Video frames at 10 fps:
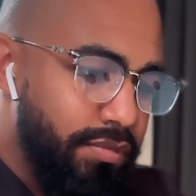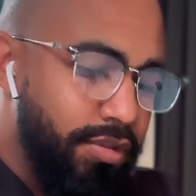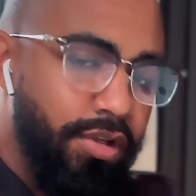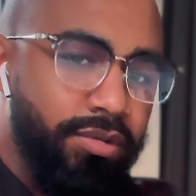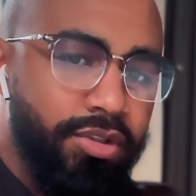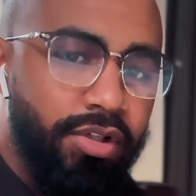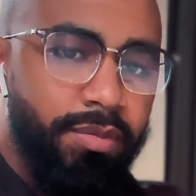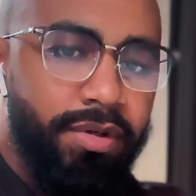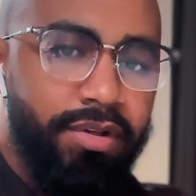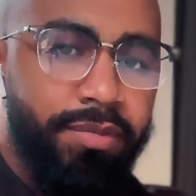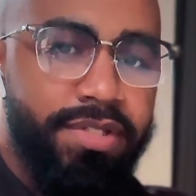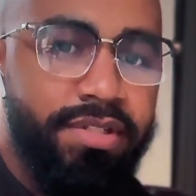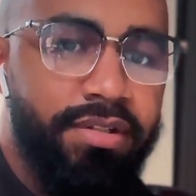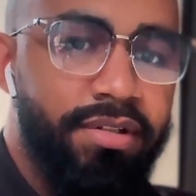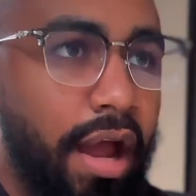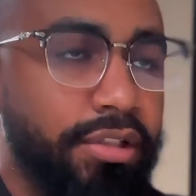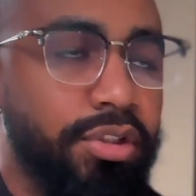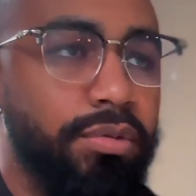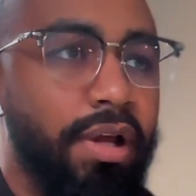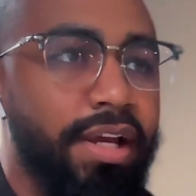Yo, what's going on, bro? You busy?
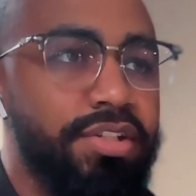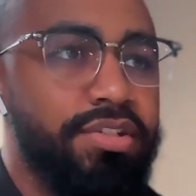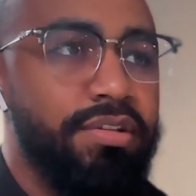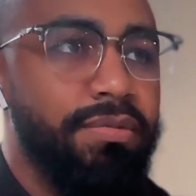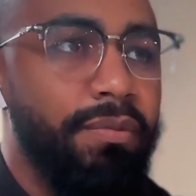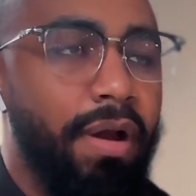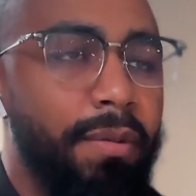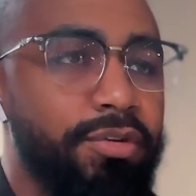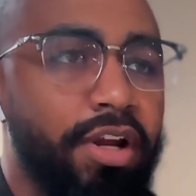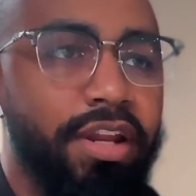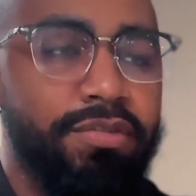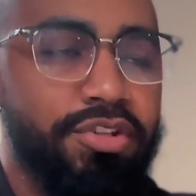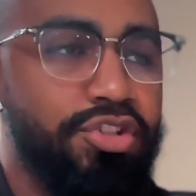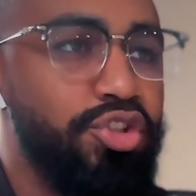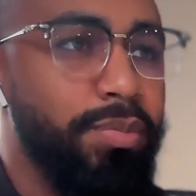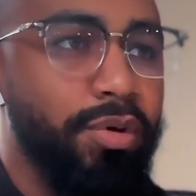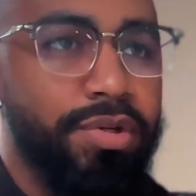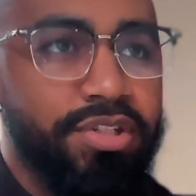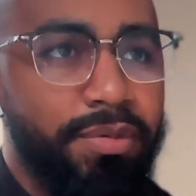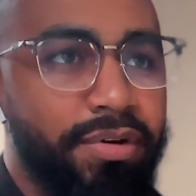So I guess I'm gonna try to give a super
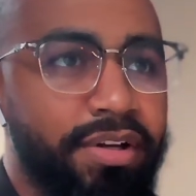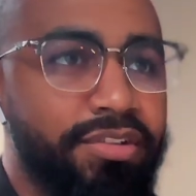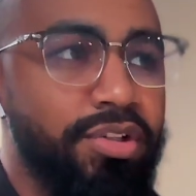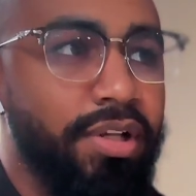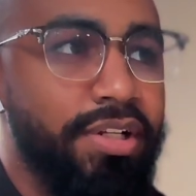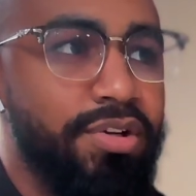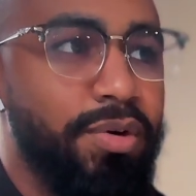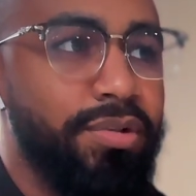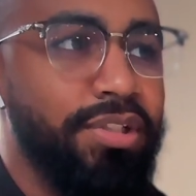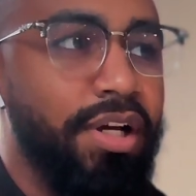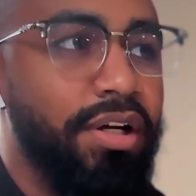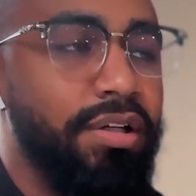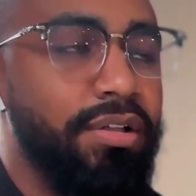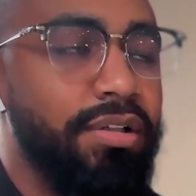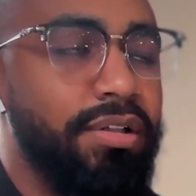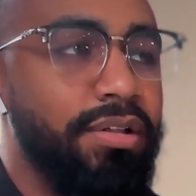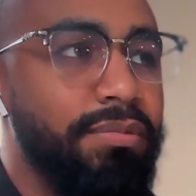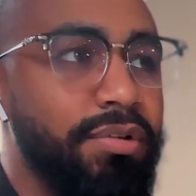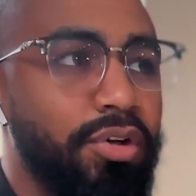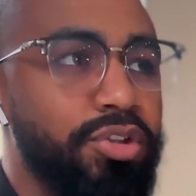quick summary. So like,
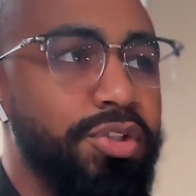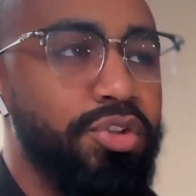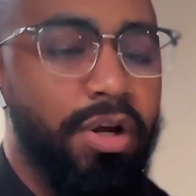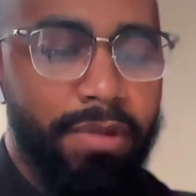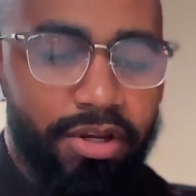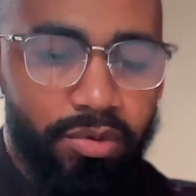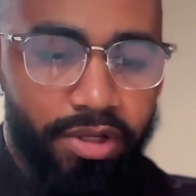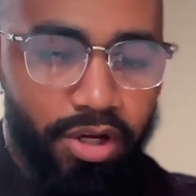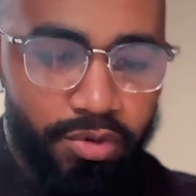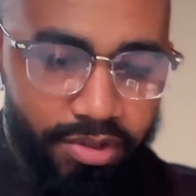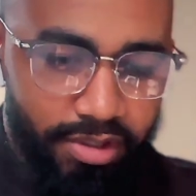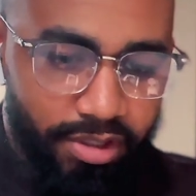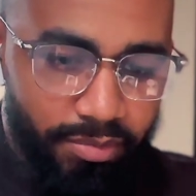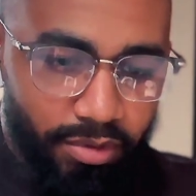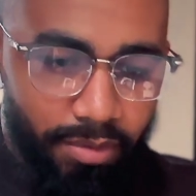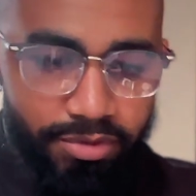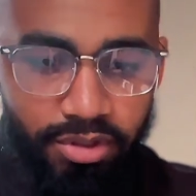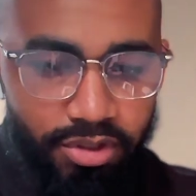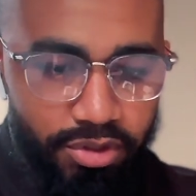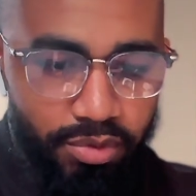long story short, I'm not doing the coaching thing anymore. I'm
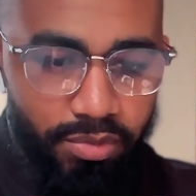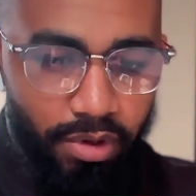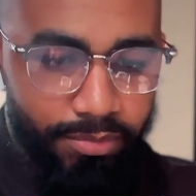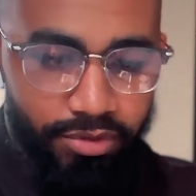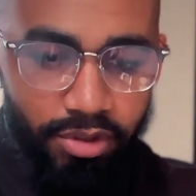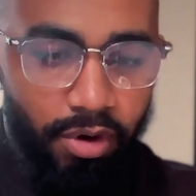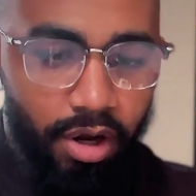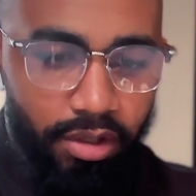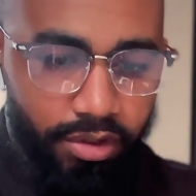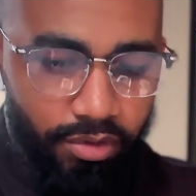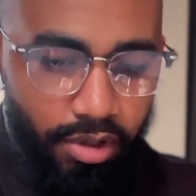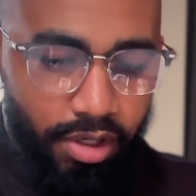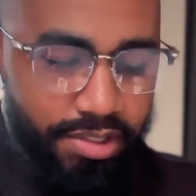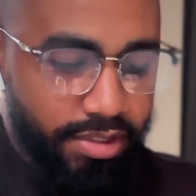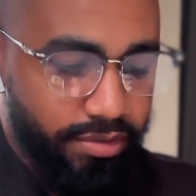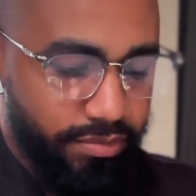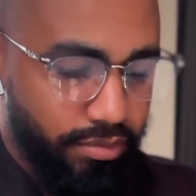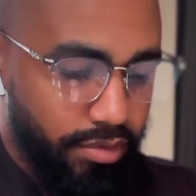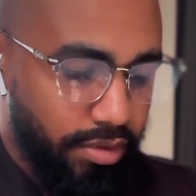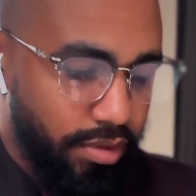just gonna go all in on the art stuff.
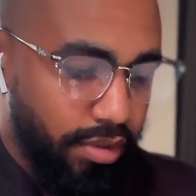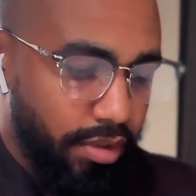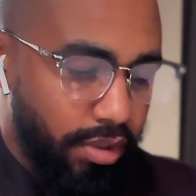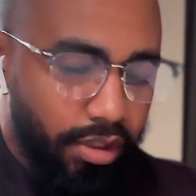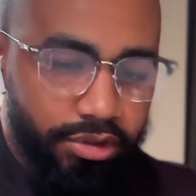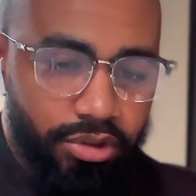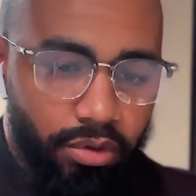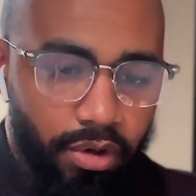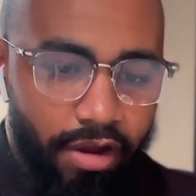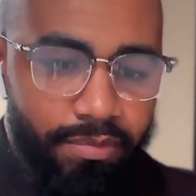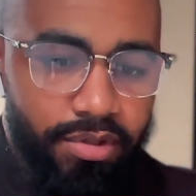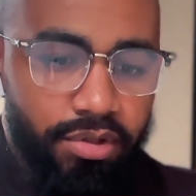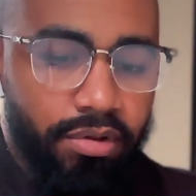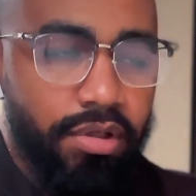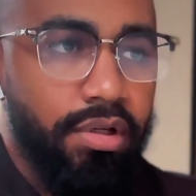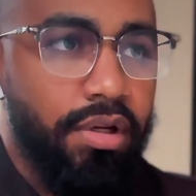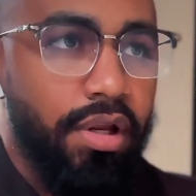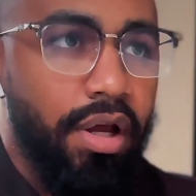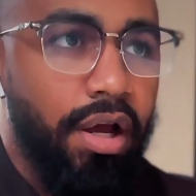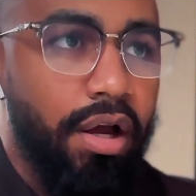And so I've been doing
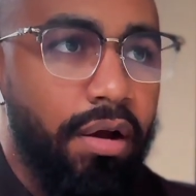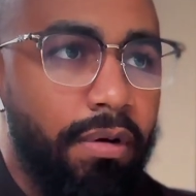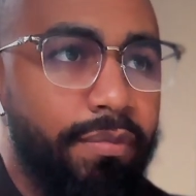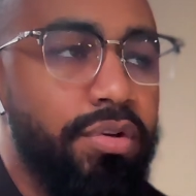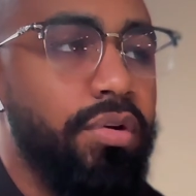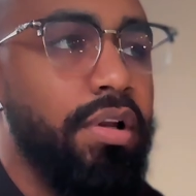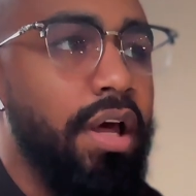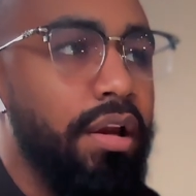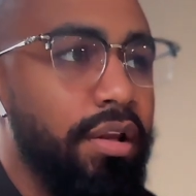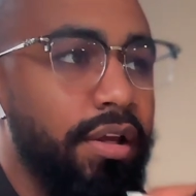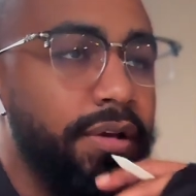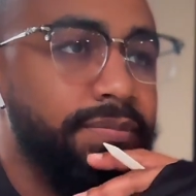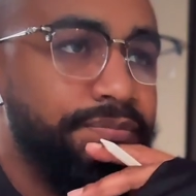a lot of like